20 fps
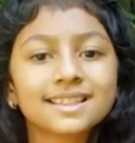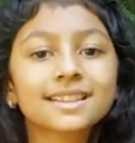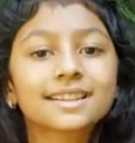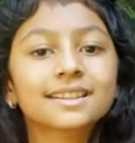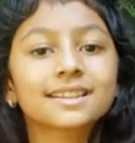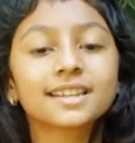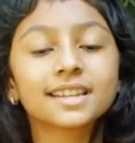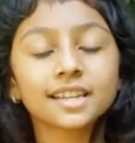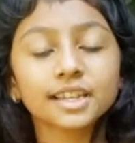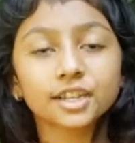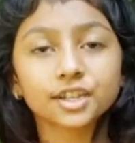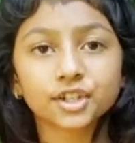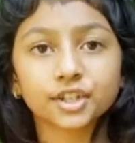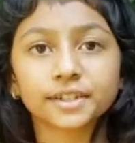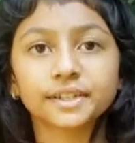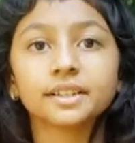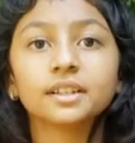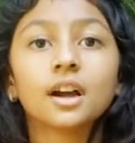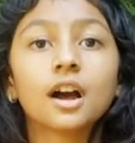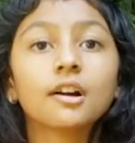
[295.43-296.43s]
the
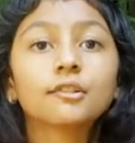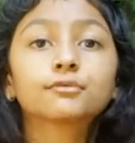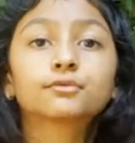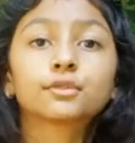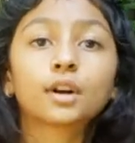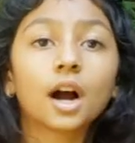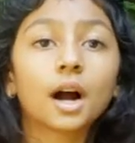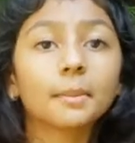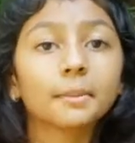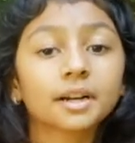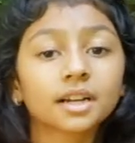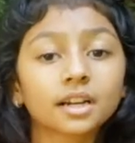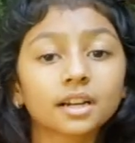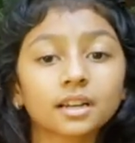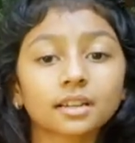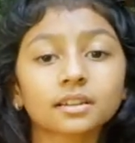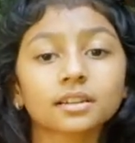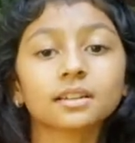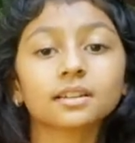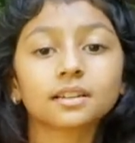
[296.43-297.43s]
teaching of
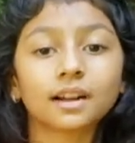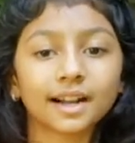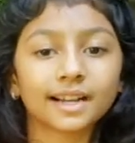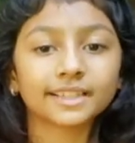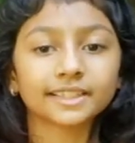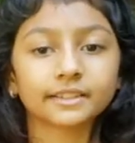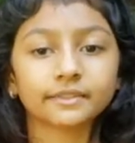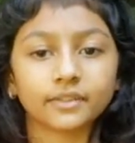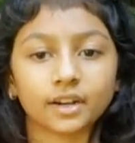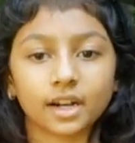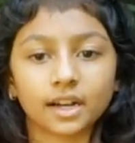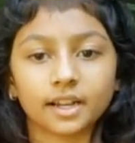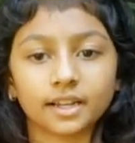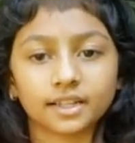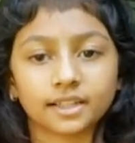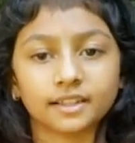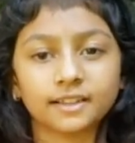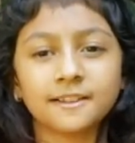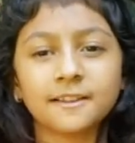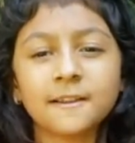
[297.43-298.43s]
Ramakatha
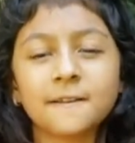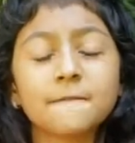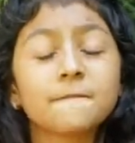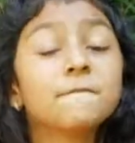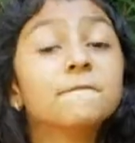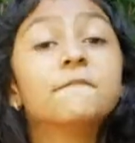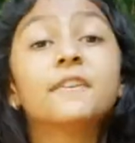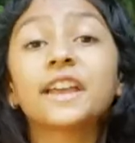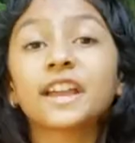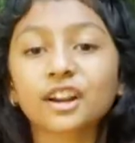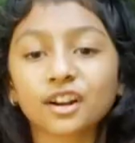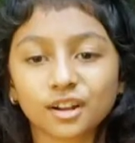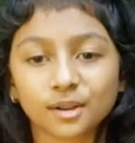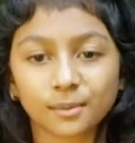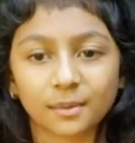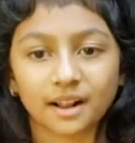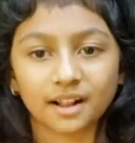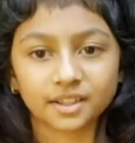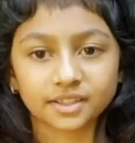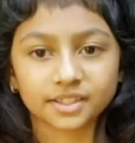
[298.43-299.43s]
Rasavahini. Very
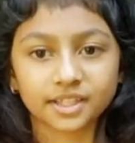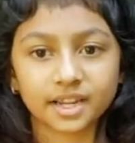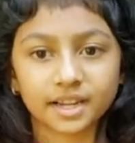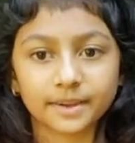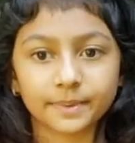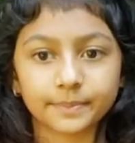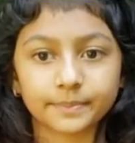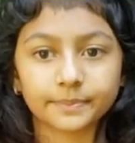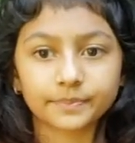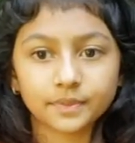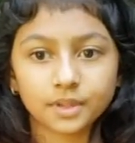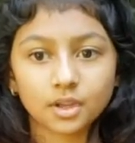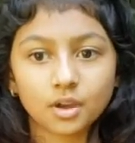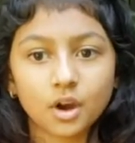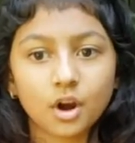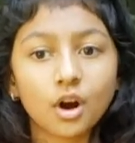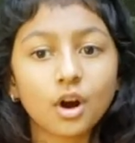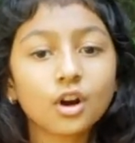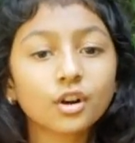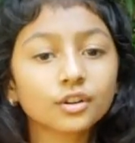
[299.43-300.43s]
well done.
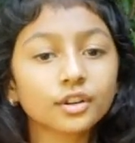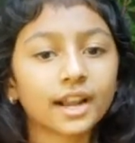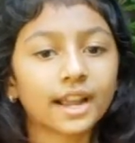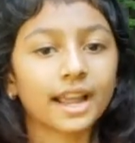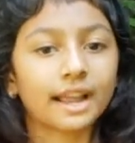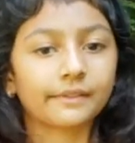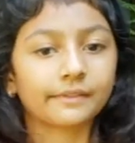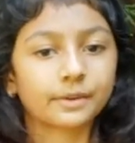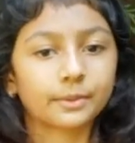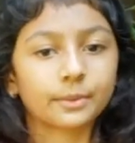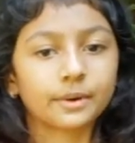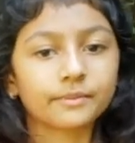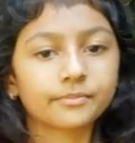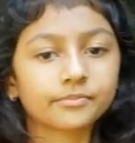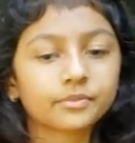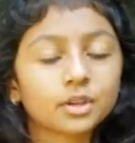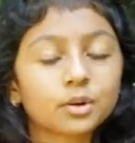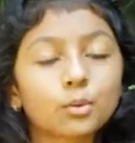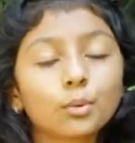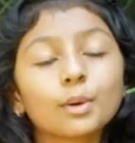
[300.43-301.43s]
All right, everyone.
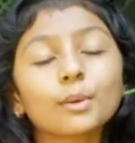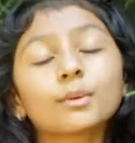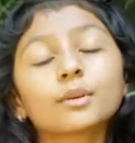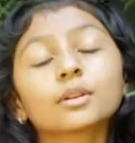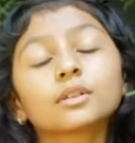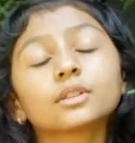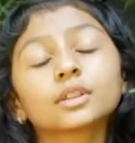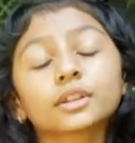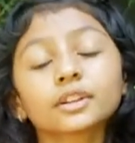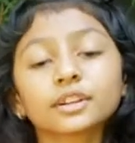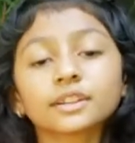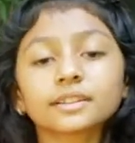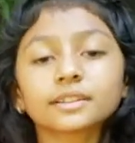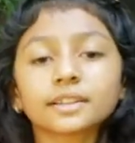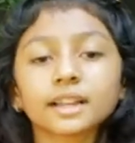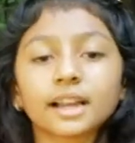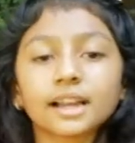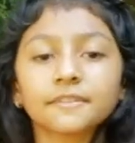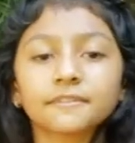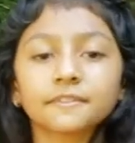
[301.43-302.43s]
We will
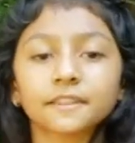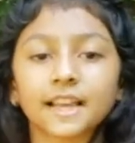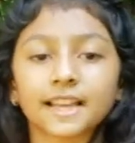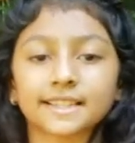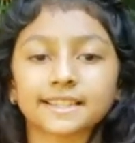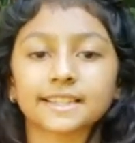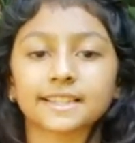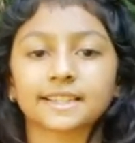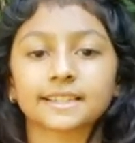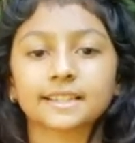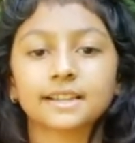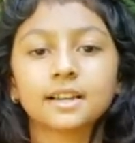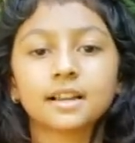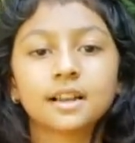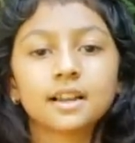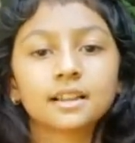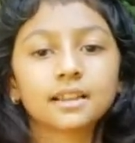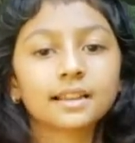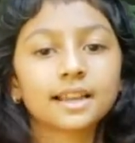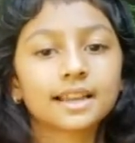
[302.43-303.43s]
learn life lessons
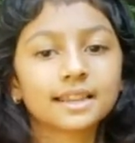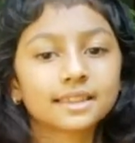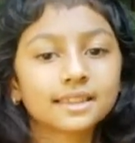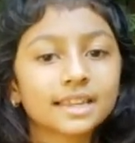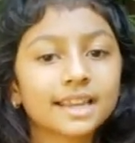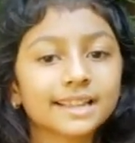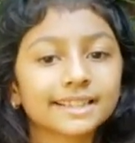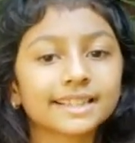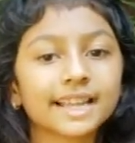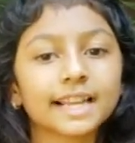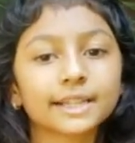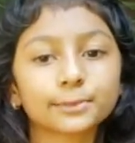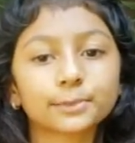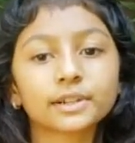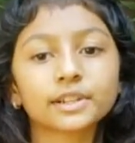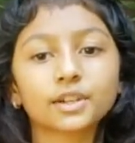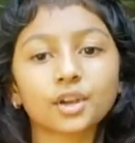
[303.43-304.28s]
like this as we